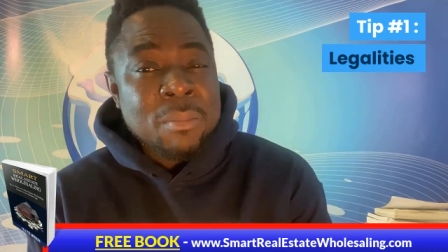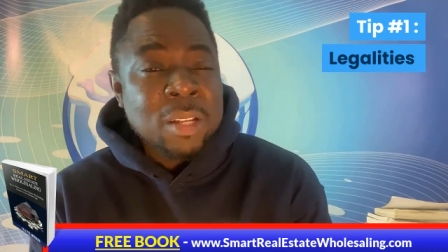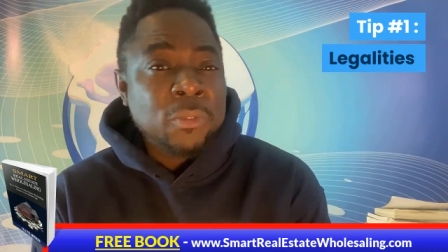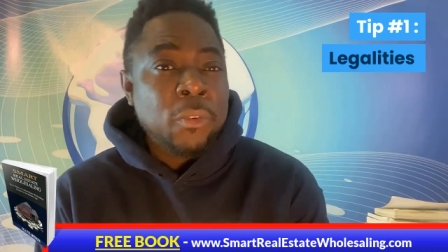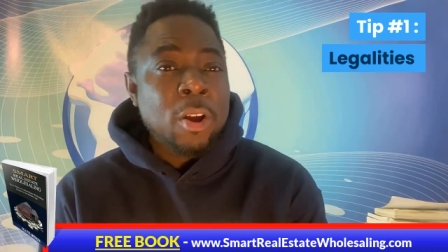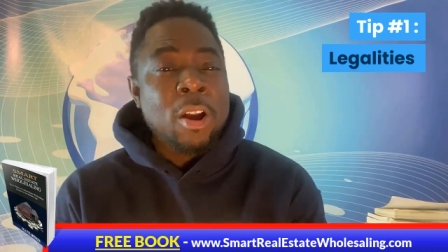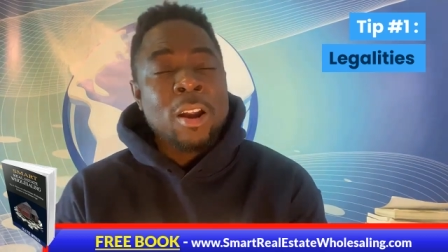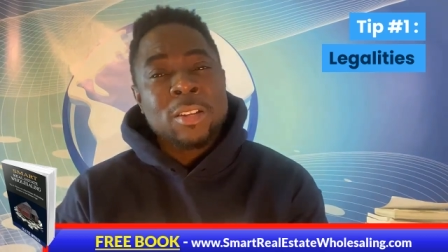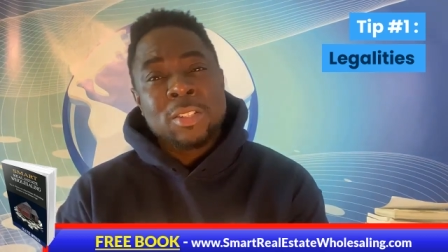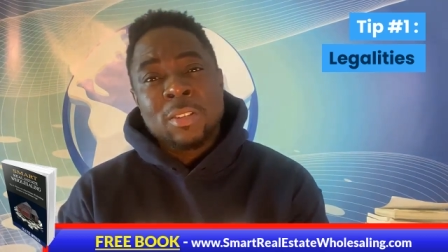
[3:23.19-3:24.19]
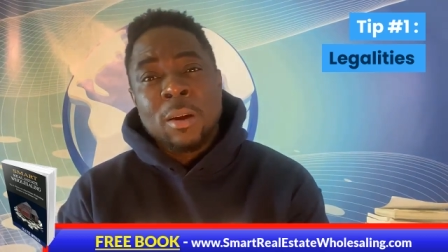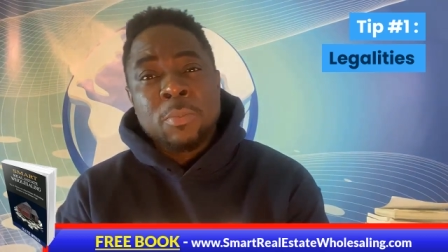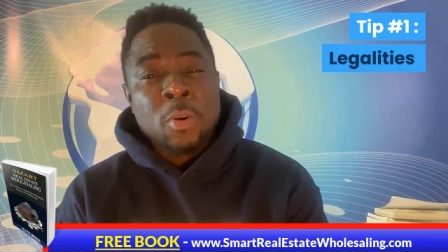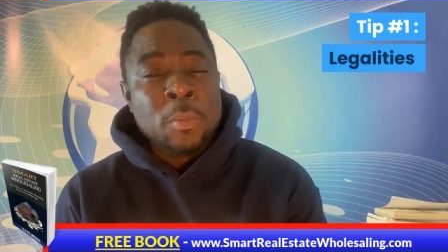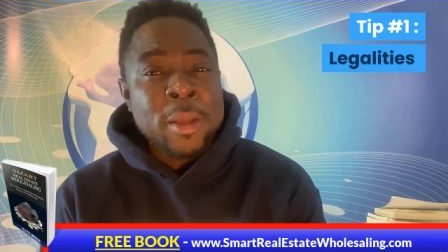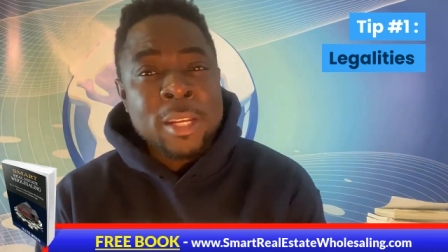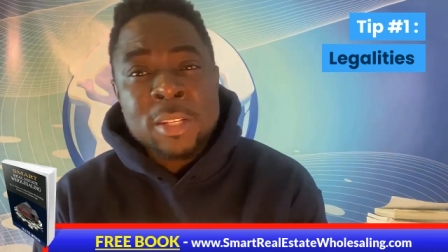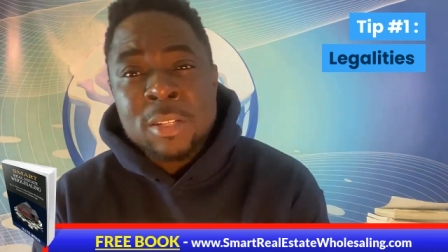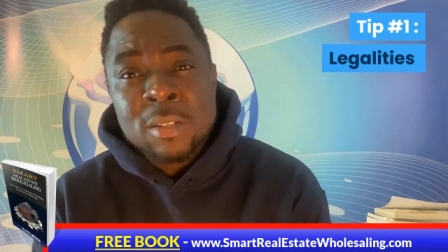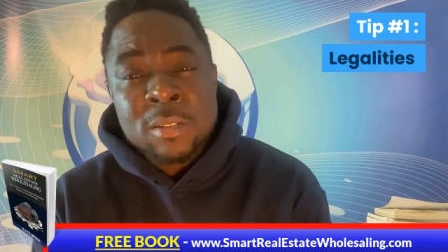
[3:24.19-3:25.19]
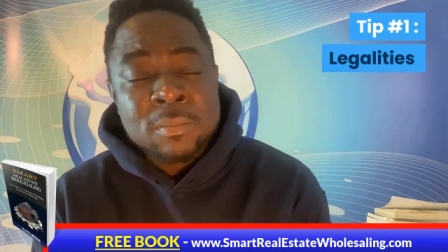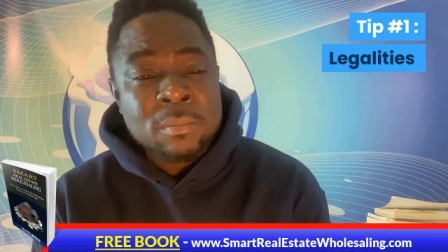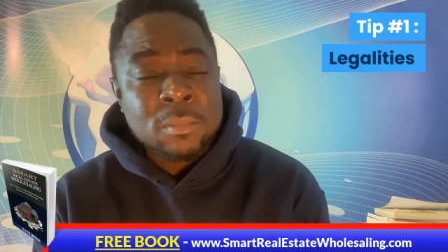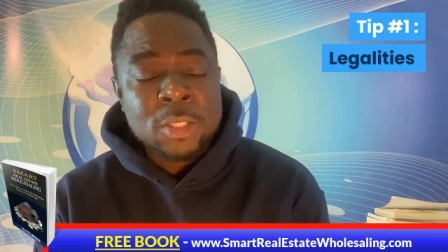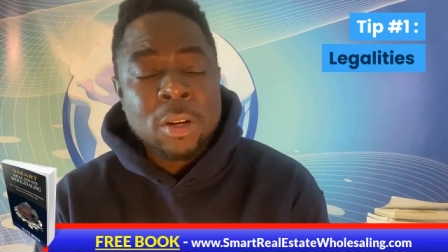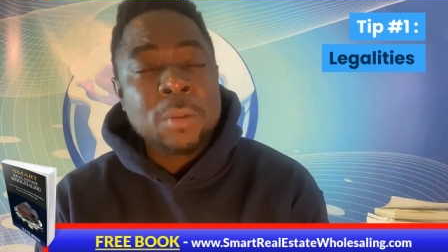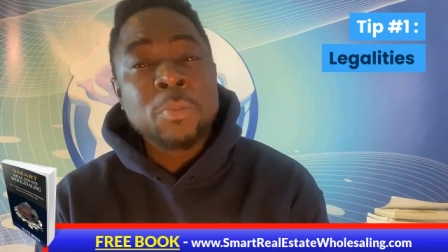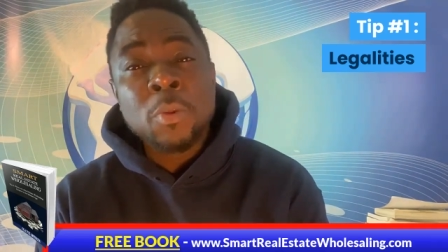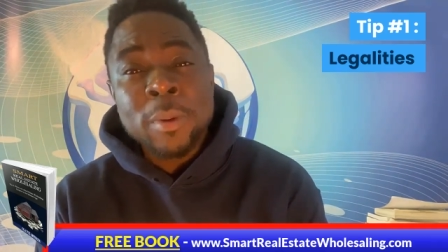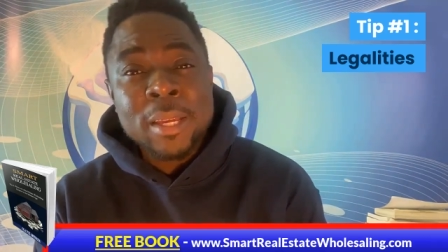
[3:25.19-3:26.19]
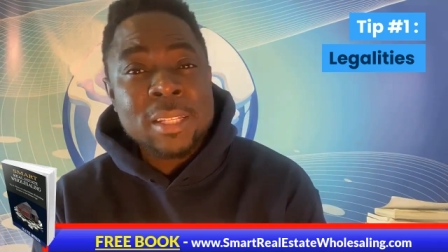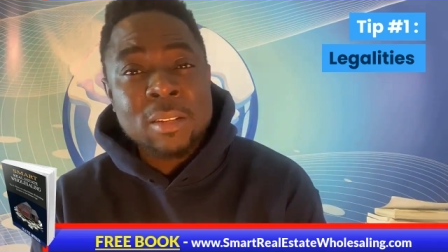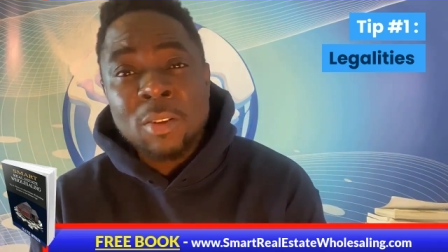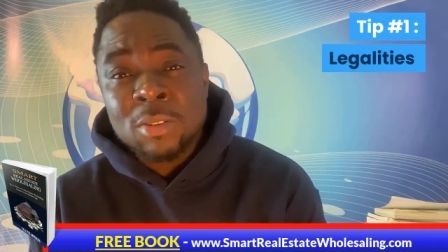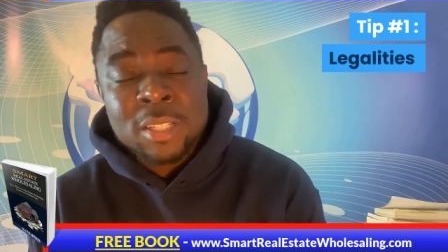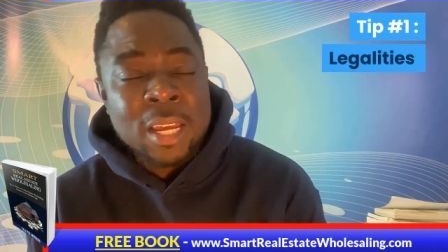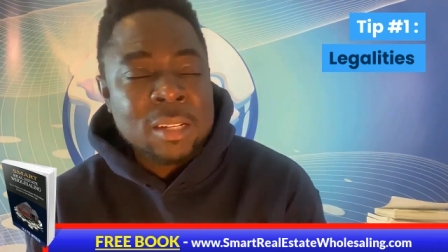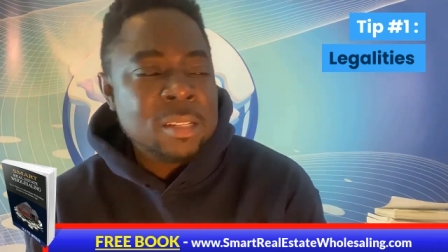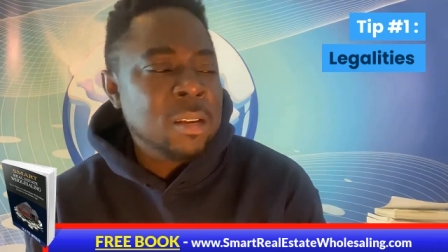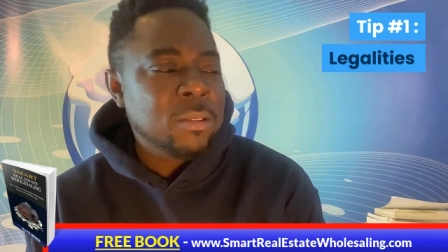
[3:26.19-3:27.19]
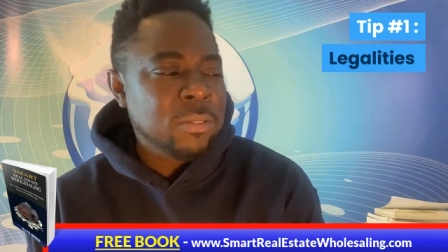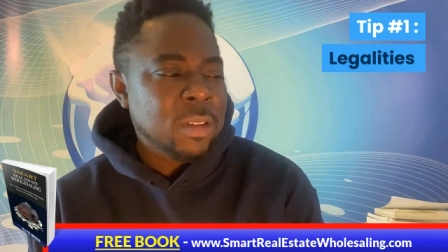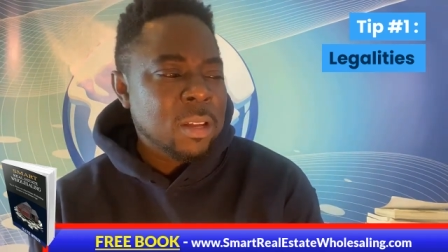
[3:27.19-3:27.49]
as far as probate and all this kind of stuff,